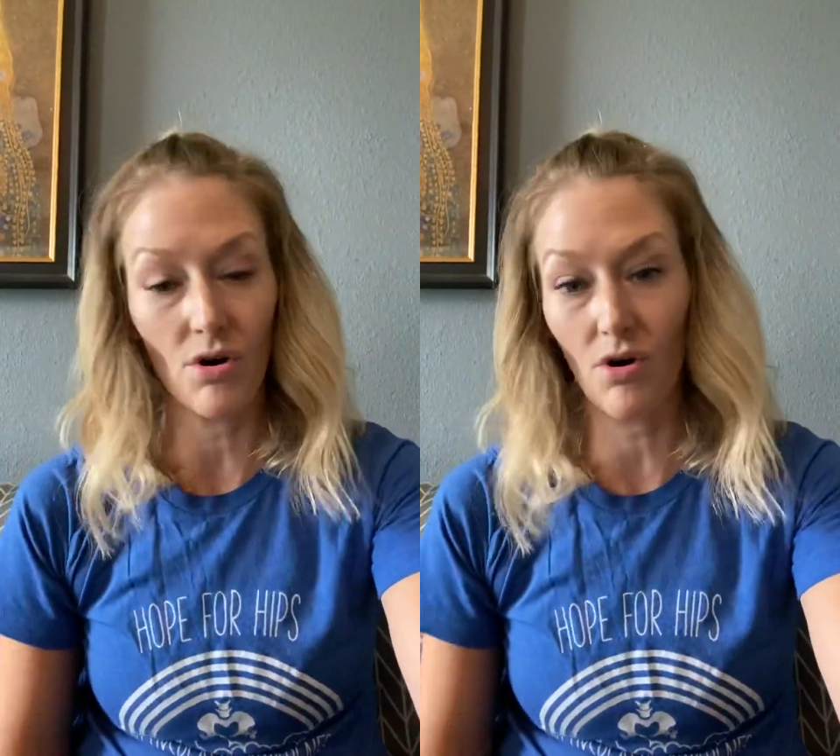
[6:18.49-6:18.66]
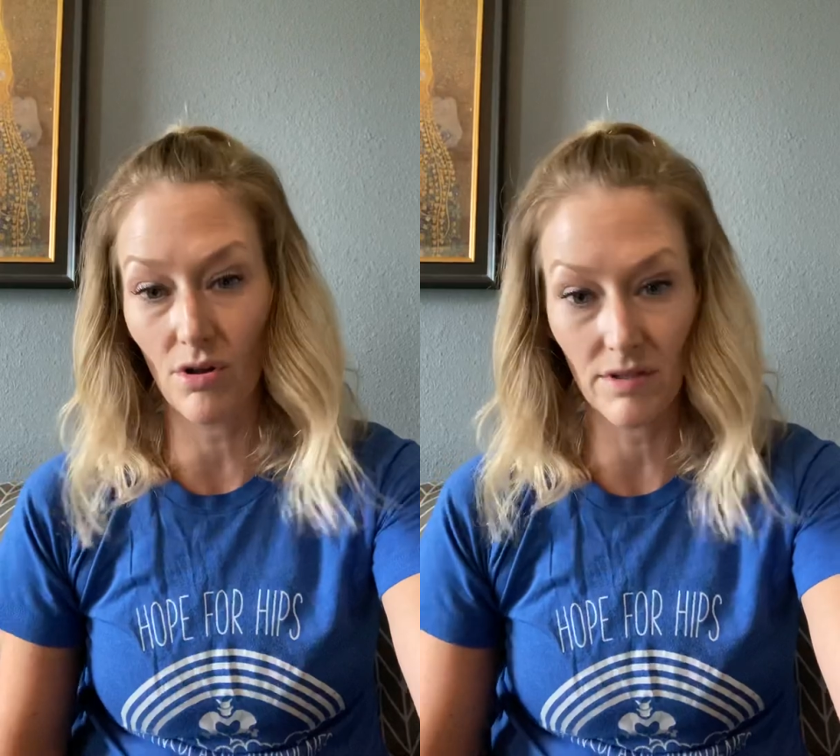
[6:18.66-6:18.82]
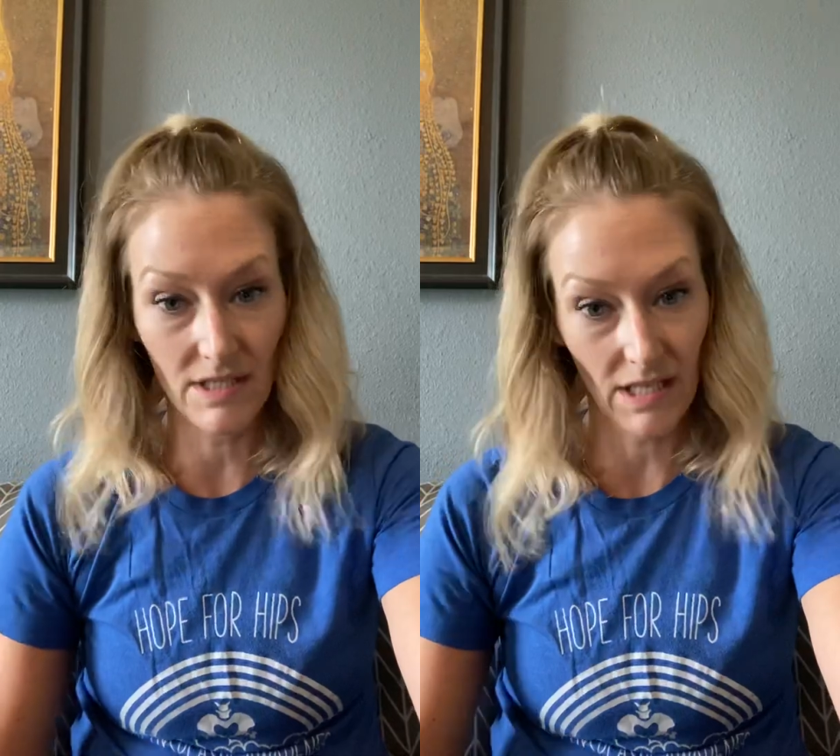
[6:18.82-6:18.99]

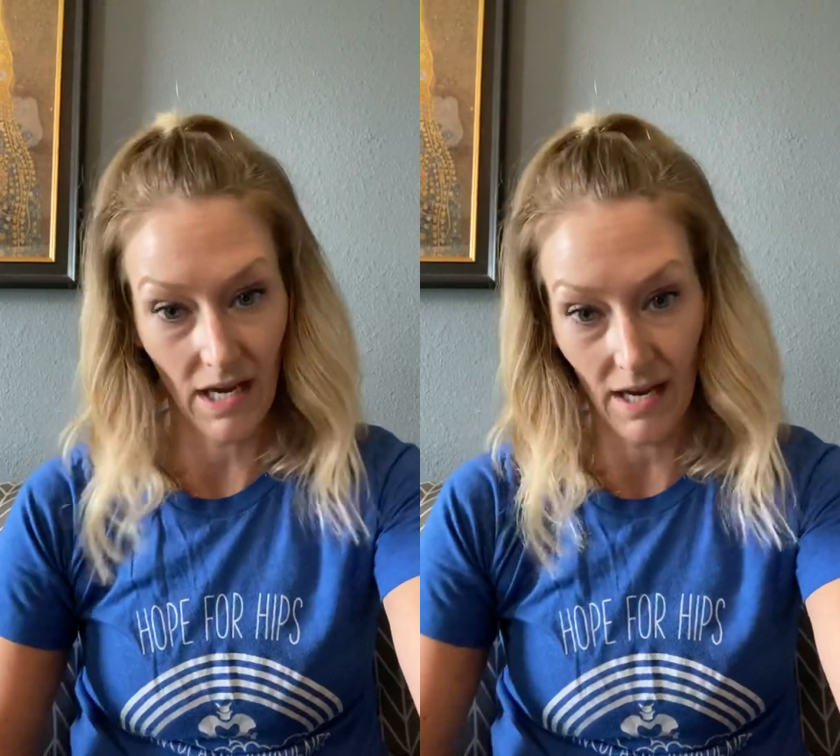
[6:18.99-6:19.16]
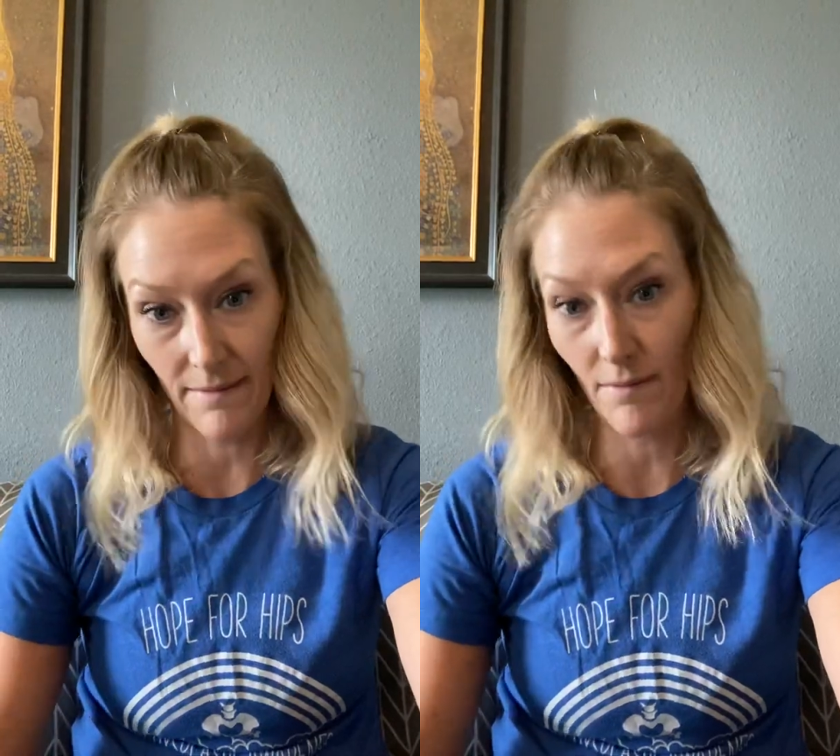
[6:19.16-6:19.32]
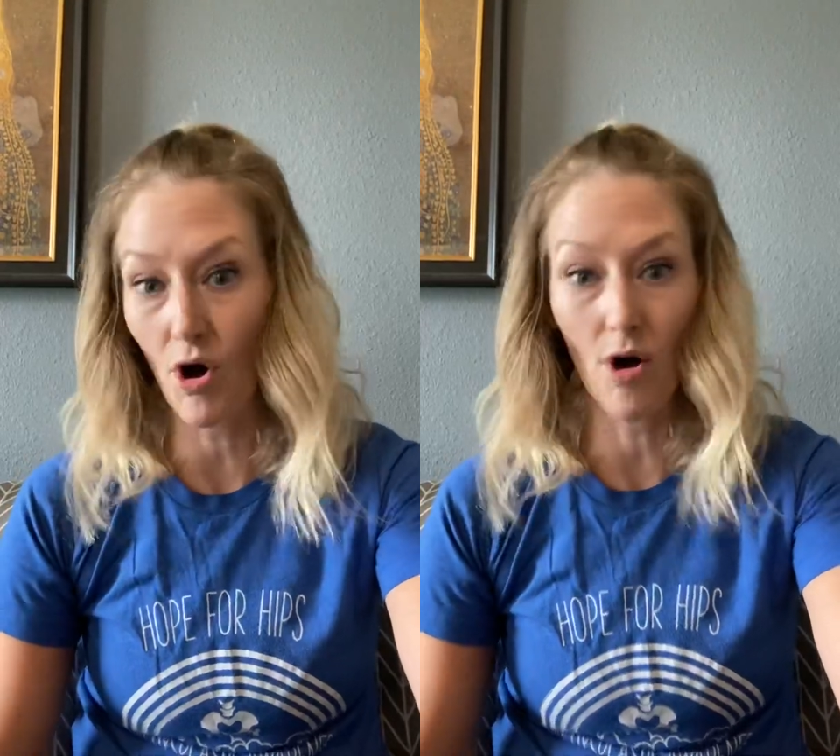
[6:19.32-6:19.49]
all the
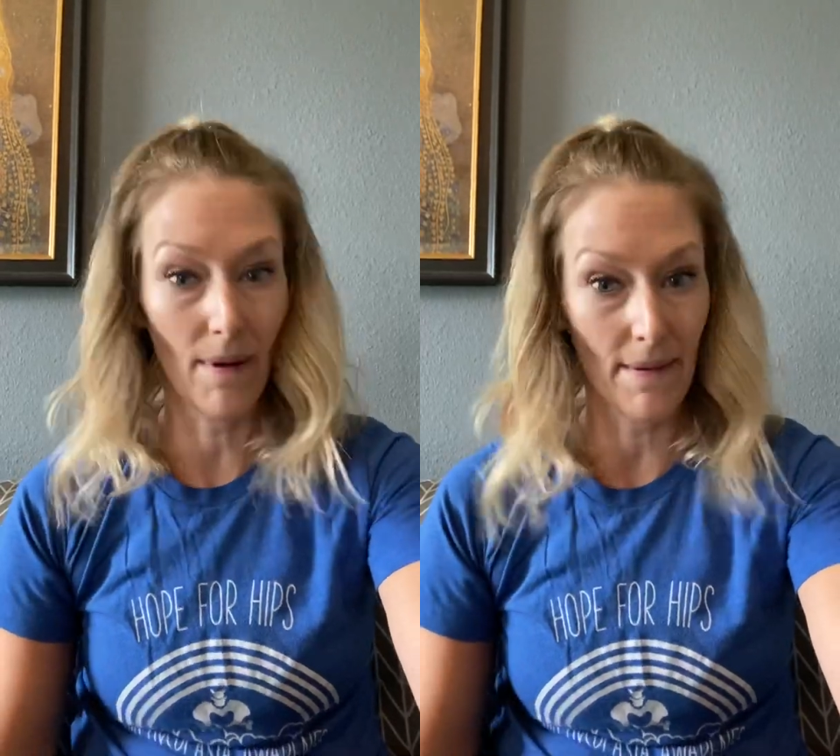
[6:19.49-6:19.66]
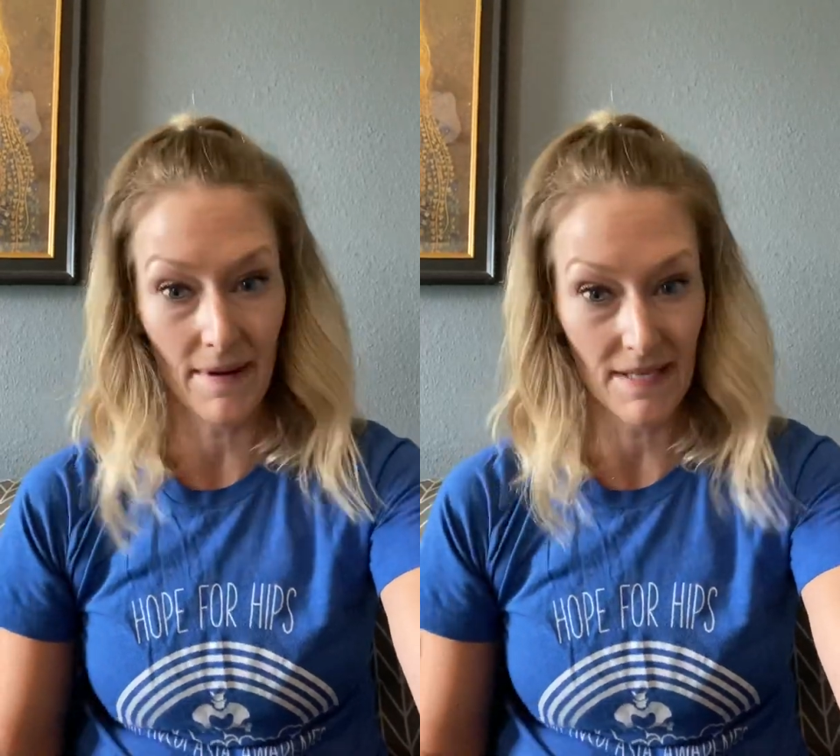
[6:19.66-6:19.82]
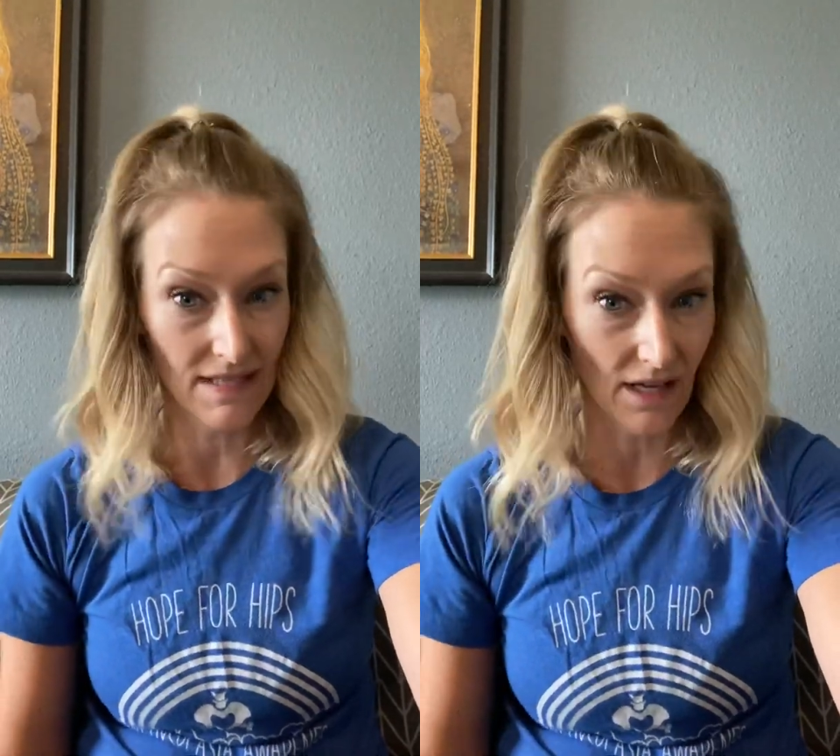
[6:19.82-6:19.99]
time, all by
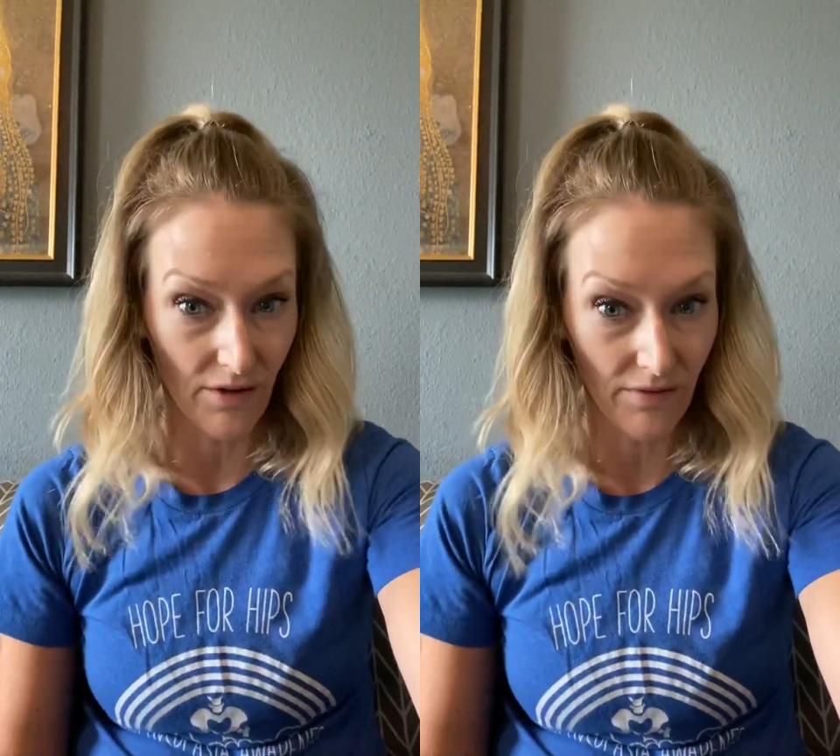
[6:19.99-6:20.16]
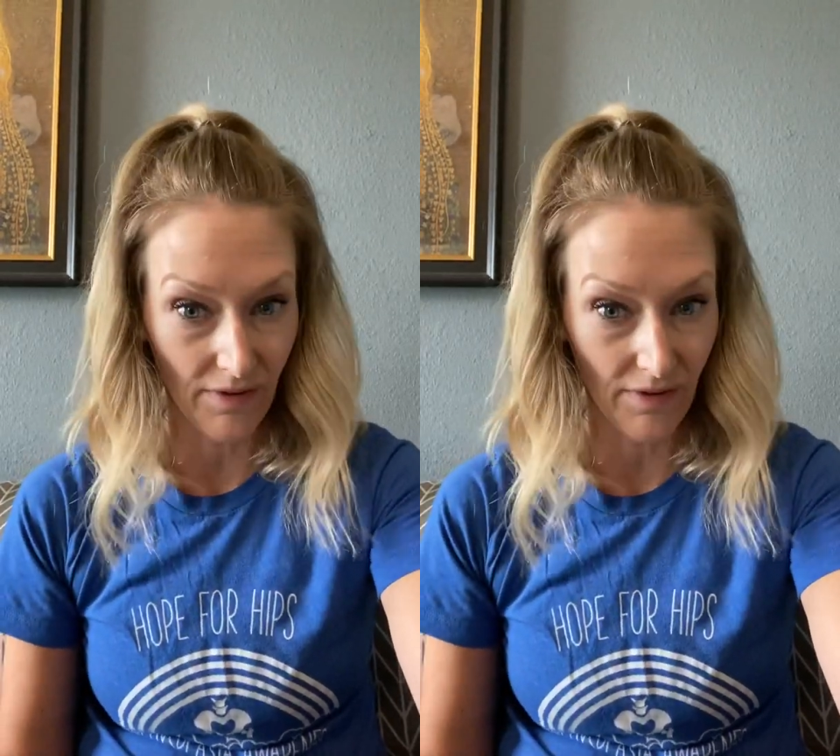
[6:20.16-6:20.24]
myself.